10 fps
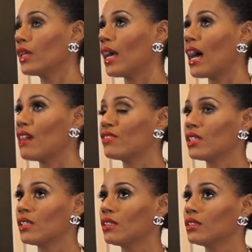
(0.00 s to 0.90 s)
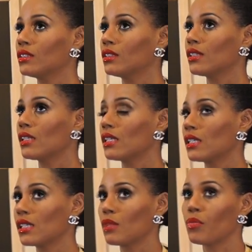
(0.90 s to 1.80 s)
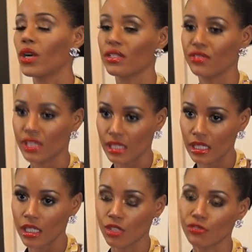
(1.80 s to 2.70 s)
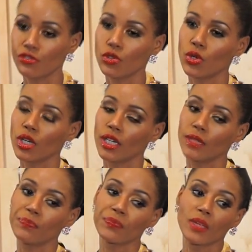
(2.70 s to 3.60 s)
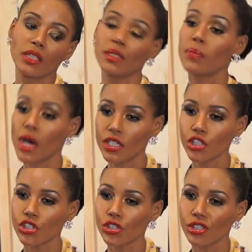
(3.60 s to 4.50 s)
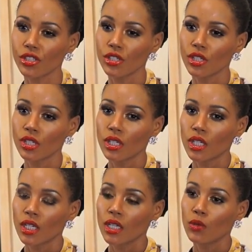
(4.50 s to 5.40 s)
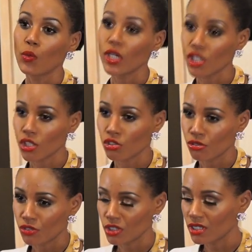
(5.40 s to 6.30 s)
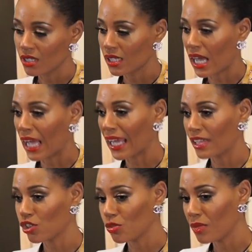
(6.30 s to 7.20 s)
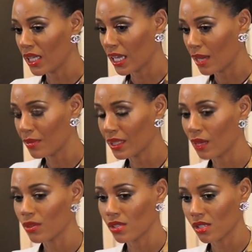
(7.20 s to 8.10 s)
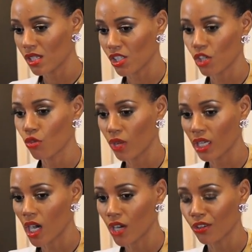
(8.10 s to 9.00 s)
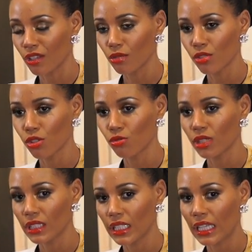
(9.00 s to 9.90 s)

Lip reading: have some part of a scene for The Punisher with John Travolta. I got to meet him, and that was such a great honor. He was really